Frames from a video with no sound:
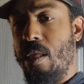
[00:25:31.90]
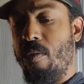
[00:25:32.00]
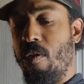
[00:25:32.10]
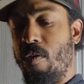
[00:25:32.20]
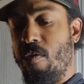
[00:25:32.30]

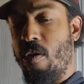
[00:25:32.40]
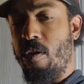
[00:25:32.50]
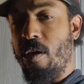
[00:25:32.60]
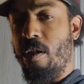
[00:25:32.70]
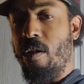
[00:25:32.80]
it
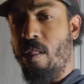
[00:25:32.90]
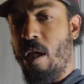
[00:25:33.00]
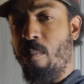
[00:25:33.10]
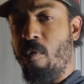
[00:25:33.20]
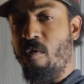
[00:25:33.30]
started getting a
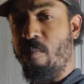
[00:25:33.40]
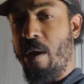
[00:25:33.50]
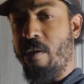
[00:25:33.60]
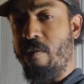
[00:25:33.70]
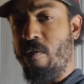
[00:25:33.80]
lot more
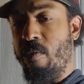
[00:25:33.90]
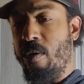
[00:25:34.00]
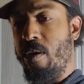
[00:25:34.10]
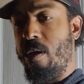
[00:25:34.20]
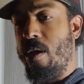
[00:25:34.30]
spice to
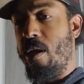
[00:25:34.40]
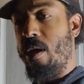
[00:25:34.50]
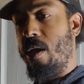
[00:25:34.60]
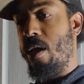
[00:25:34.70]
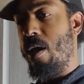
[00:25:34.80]
it,
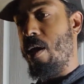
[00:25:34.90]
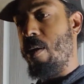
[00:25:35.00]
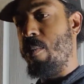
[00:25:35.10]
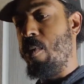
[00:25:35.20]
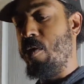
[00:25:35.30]

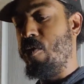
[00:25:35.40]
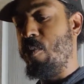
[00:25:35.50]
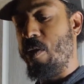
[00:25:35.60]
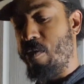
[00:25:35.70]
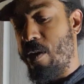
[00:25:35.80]
which
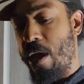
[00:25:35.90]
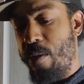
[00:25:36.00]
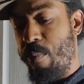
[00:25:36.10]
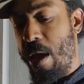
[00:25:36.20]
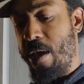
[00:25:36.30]
is
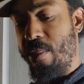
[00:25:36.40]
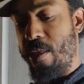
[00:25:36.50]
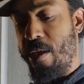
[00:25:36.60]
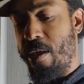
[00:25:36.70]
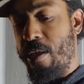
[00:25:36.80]
not a bad
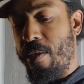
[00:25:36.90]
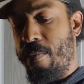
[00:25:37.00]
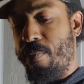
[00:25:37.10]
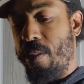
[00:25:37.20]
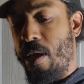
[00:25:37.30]
thing.
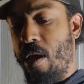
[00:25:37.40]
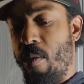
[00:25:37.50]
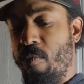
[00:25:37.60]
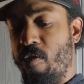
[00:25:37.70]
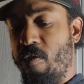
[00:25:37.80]

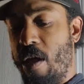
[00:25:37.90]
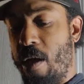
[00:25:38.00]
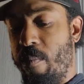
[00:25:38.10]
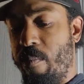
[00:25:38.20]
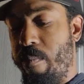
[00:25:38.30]
It's just
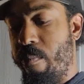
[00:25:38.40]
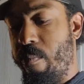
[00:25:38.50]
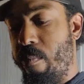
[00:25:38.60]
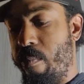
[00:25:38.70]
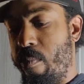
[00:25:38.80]
not
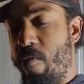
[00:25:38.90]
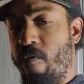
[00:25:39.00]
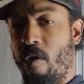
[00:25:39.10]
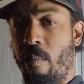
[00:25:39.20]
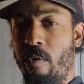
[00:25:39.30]

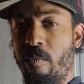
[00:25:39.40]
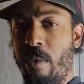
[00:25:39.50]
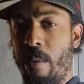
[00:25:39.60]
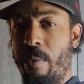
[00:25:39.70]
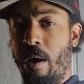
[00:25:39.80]
preferable to
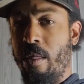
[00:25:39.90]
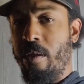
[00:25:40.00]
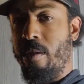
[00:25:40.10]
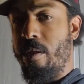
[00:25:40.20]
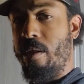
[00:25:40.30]
my palate.